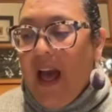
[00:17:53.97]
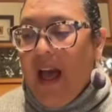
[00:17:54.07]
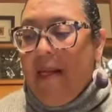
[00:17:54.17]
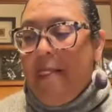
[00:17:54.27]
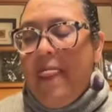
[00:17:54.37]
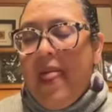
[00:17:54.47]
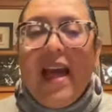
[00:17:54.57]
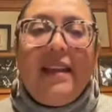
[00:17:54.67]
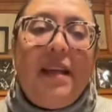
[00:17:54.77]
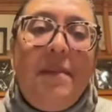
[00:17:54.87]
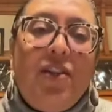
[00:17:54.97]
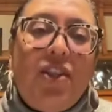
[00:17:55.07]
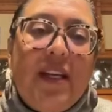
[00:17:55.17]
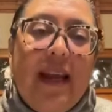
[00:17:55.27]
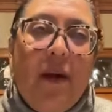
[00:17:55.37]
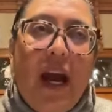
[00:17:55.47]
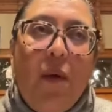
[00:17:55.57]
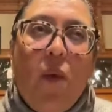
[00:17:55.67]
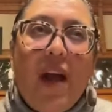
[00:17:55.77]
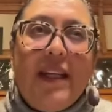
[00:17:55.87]
As I mentioned, I
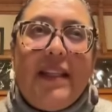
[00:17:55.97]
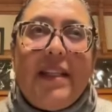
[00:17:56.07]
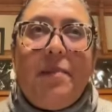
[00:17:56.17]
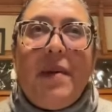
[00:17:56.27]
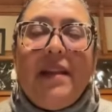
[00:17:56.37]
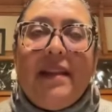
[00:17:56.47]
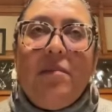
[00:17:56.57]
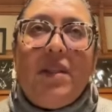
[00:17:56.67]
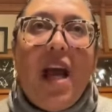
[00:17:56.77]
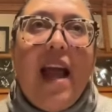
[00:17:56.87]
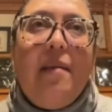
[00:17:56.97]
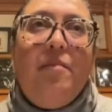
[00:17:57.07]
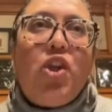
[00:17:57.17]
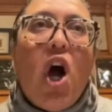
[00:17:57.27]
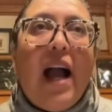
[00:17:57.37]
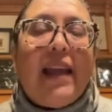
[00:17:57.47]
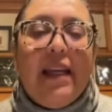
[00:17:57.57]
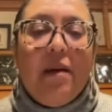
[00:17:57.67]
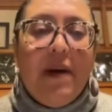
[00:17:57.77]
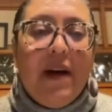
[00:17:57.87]
wanted to spend some time
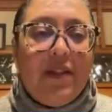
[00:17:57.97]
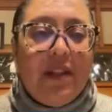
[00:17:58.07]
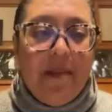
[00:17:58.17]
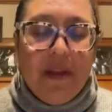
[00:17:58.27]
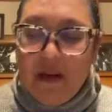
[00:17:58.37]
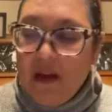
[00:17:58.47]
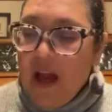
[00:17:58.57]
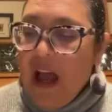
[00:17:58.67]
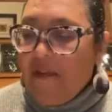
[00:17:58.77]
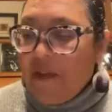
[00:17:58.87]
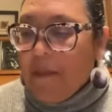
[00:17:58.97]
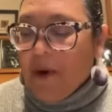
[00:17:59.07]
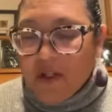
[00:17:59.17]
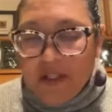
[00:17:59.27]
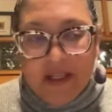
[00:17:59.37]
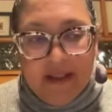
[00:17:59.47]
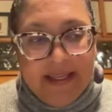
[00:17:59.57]
talking about some of the personal